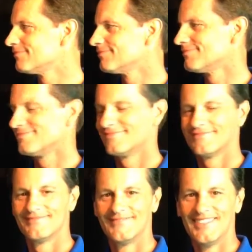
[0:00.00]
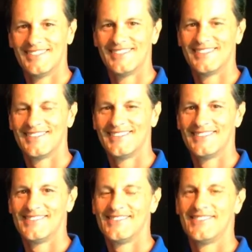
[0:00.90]

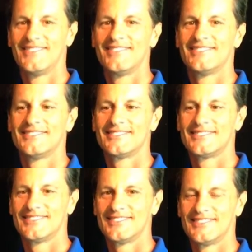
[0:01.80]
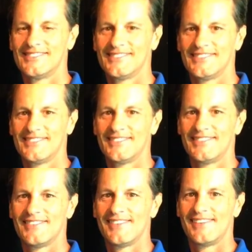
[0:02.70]

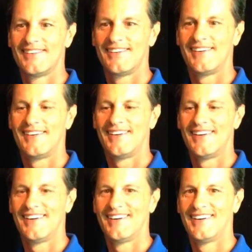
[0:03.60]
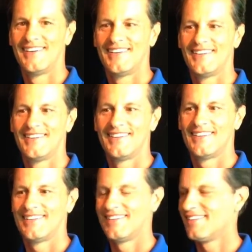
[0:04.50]
(silent)